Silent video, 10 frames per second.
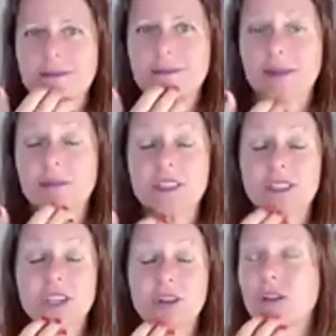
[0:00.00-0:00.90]
I'm
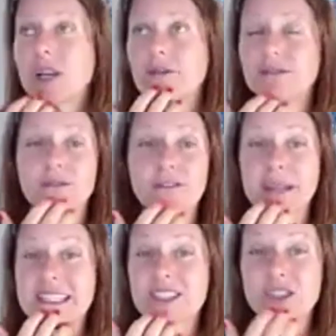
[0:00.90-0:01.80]
so grateful for
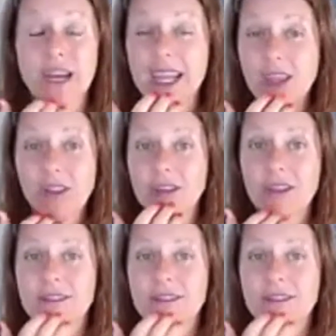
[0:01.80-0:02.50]
my strength.